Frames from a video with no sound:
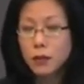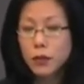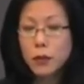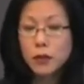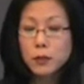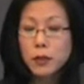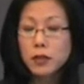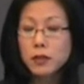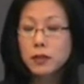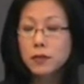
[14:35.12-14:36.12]
For the most
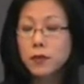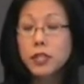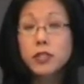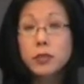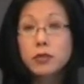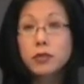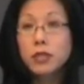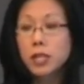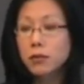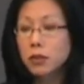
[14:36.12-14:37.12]
part,
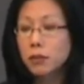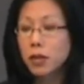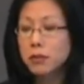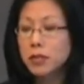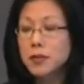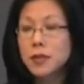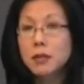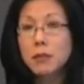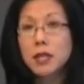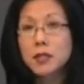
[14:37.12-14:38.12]
friendship-driven network publics
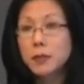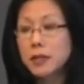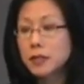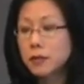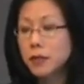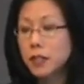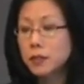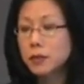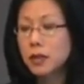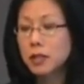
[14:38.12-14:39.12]
like MySpace and
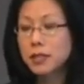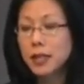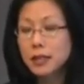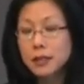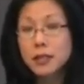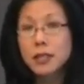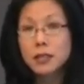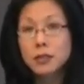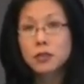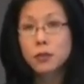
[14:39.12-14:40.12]
Facebook are tightly
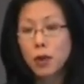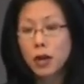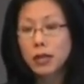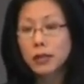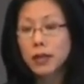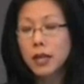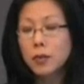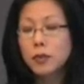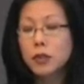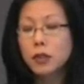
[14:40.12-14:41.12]
intertwined
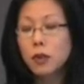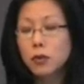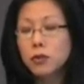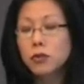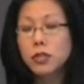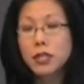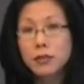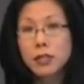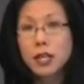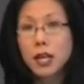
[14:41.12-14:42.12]
with the local
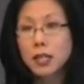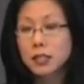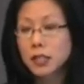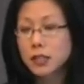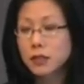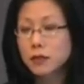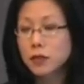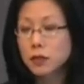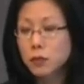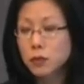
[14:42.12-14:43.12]
given context of
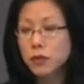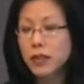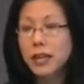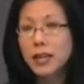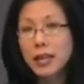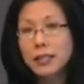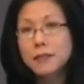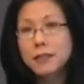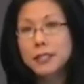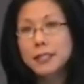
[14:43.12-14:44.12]
school, that kind
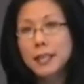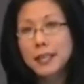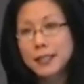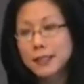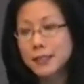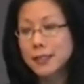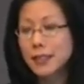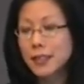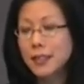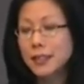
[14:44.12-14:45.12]
of intense
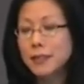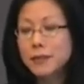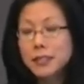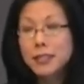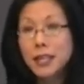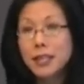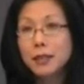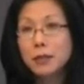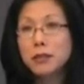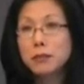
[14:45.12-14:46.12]
give and
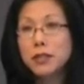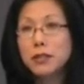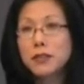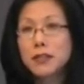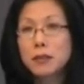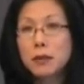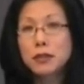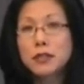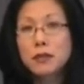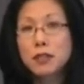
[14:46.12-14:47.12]
take among peers that
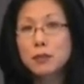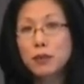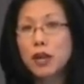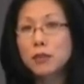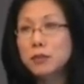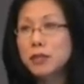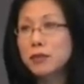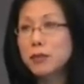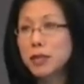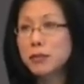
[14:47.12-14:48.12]
most of us probably
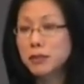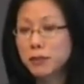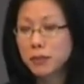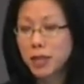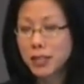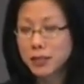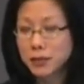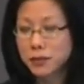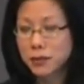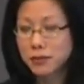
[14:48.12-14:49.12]
remember from high
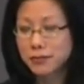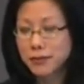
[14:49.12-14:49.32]
school.